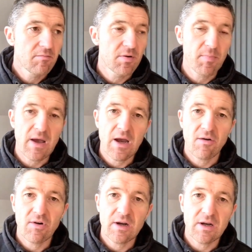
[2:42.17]

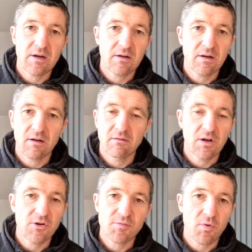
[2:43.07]
preparing uh,
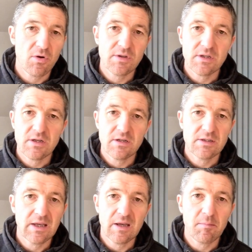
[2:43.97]
lunch boxes
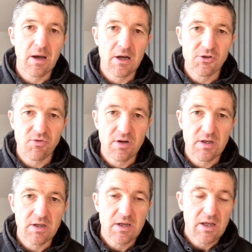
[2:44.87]
and getting bags
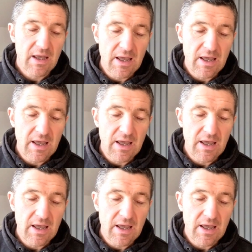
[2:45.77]
ready.